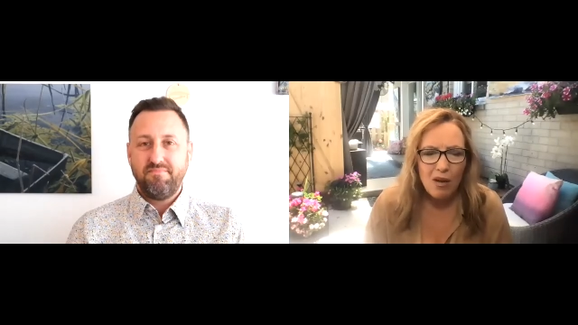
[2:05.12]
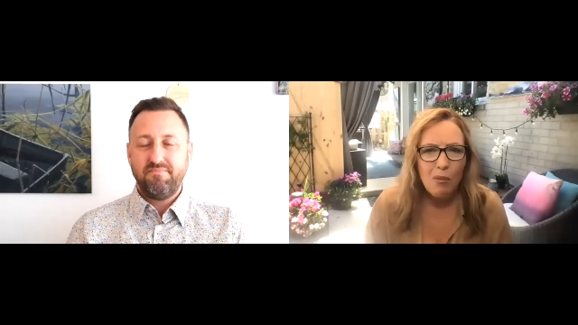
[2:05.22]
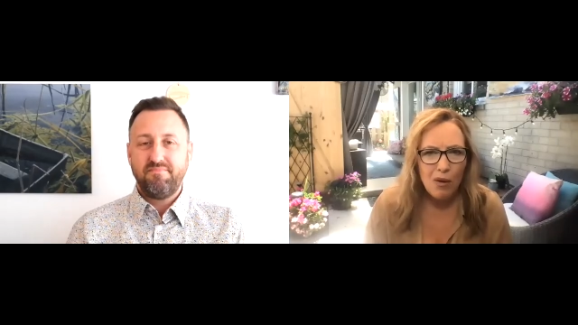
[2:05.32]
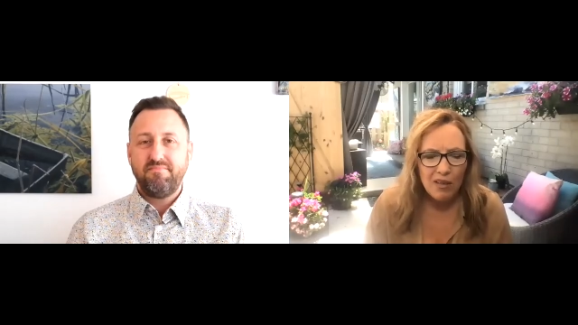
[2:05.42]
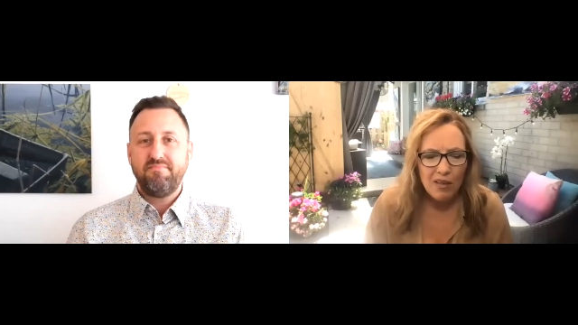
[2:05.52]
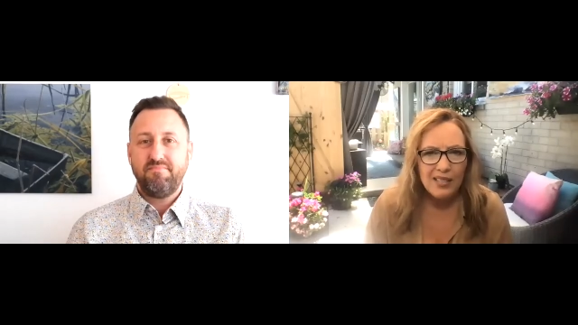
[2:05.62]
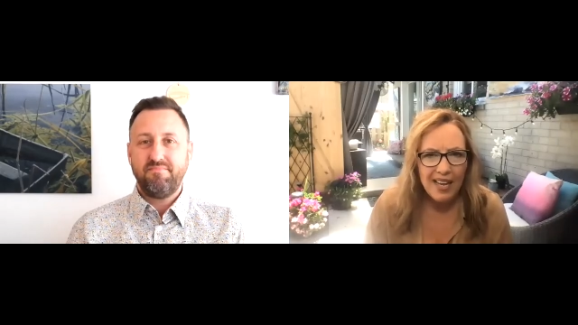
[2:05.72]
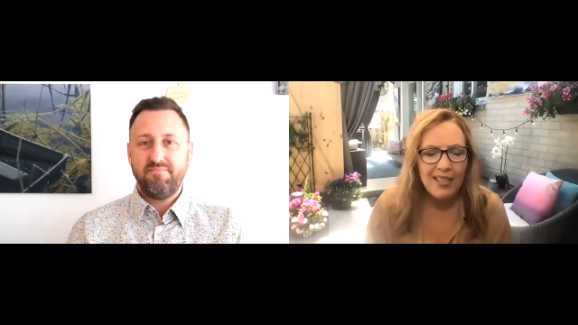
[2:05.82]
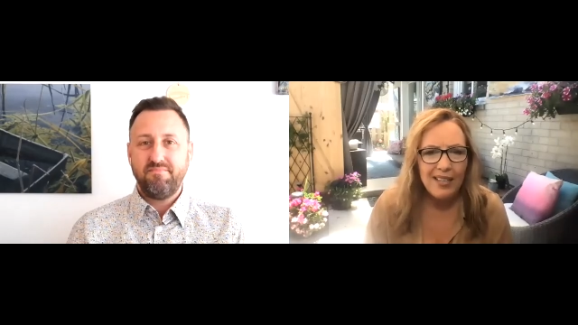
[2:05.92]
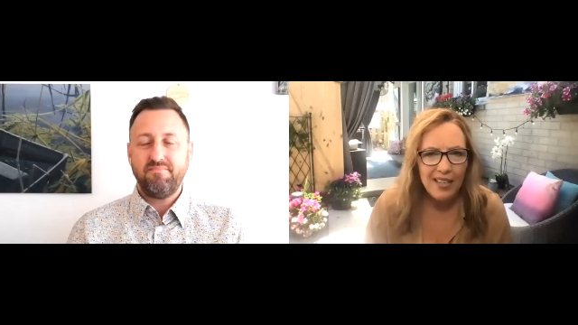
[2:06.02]
Speaker 1: more
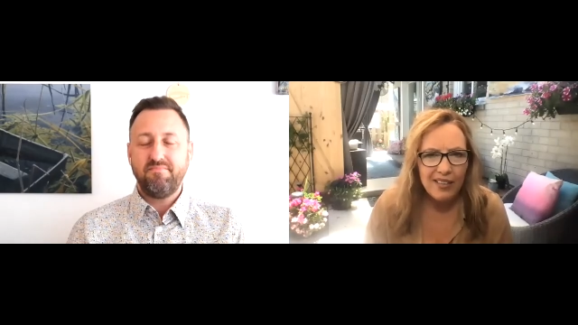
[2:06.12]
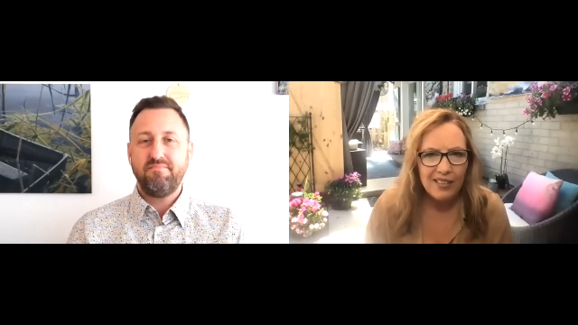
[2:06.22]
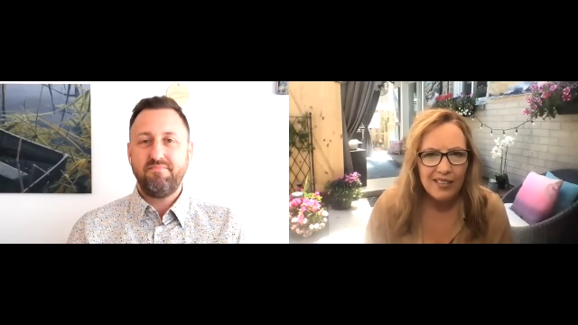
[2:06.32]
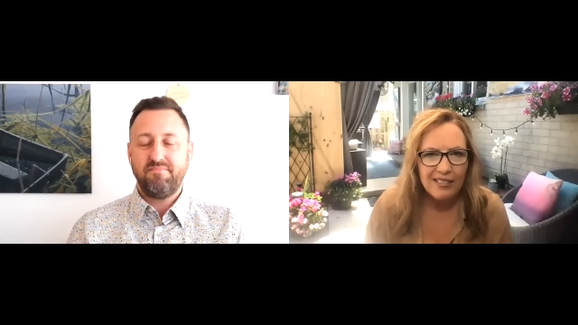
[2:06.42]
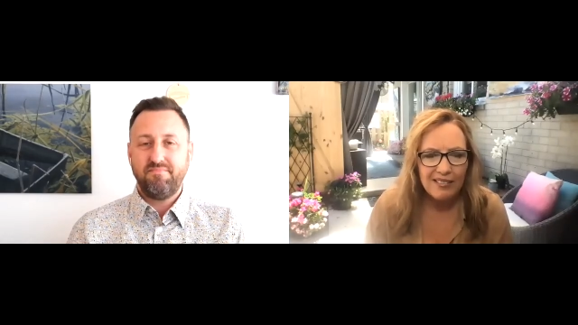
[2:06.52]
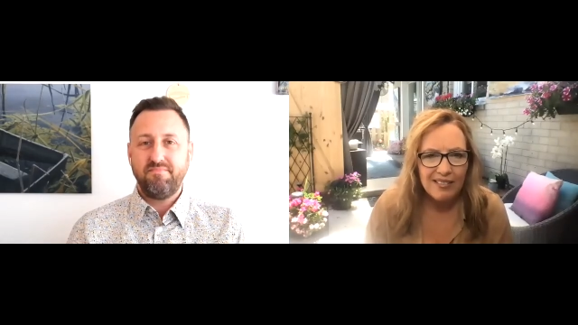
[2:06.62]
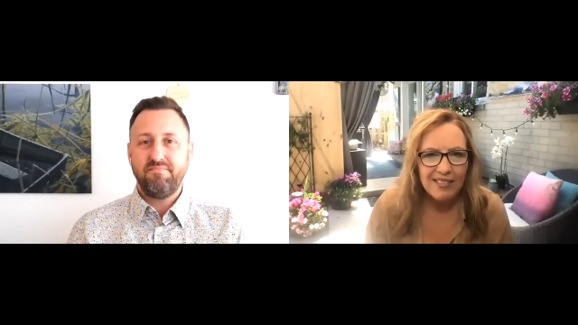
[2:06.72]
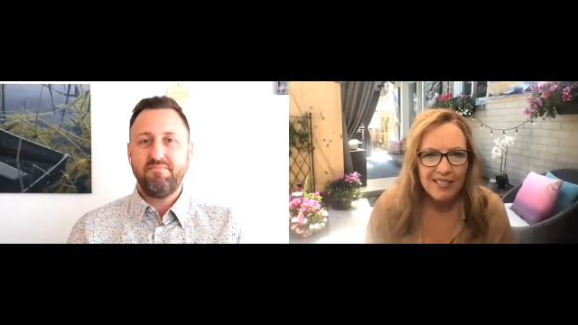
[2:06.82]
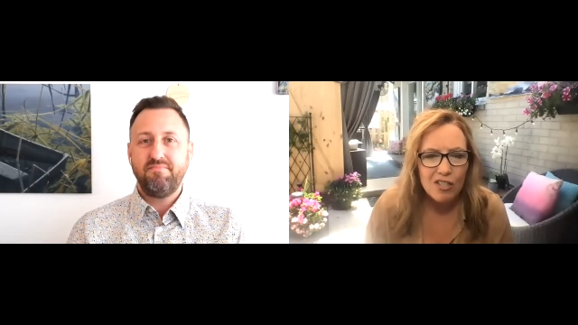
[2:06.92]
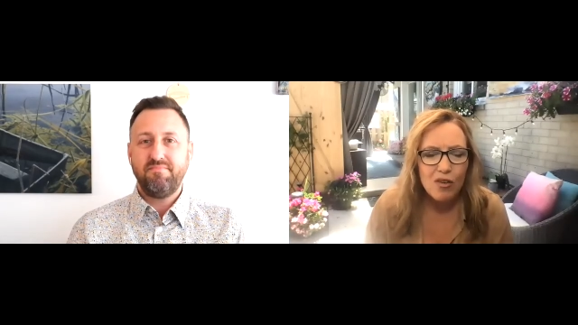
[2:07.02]
10 year
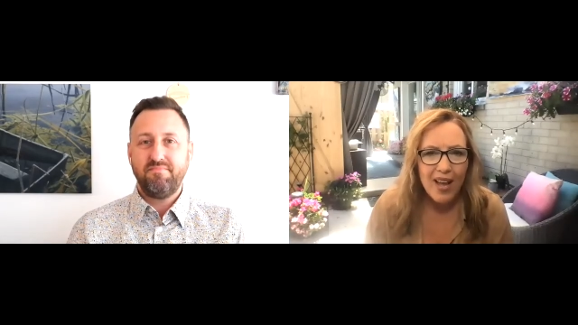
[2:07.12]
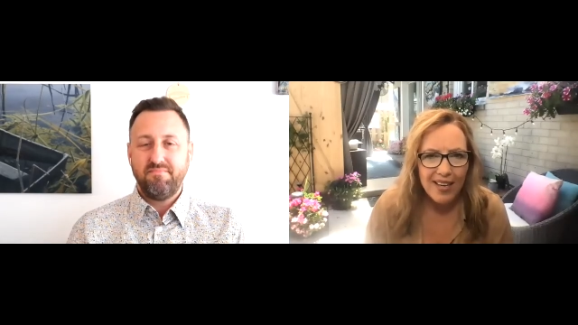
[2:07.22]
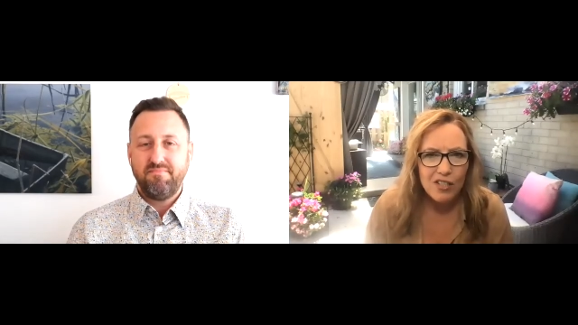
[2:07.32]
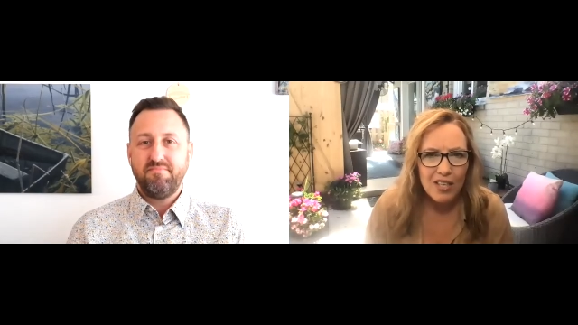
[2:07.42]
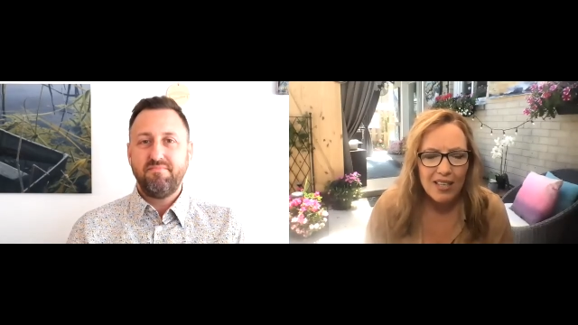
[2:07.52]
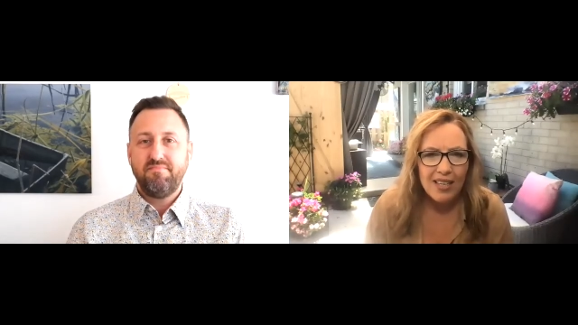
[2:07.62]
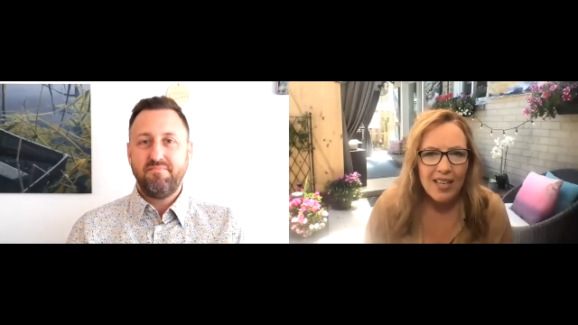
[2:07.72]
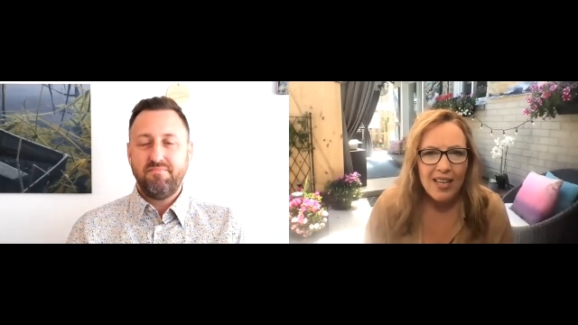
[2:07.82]
strategy.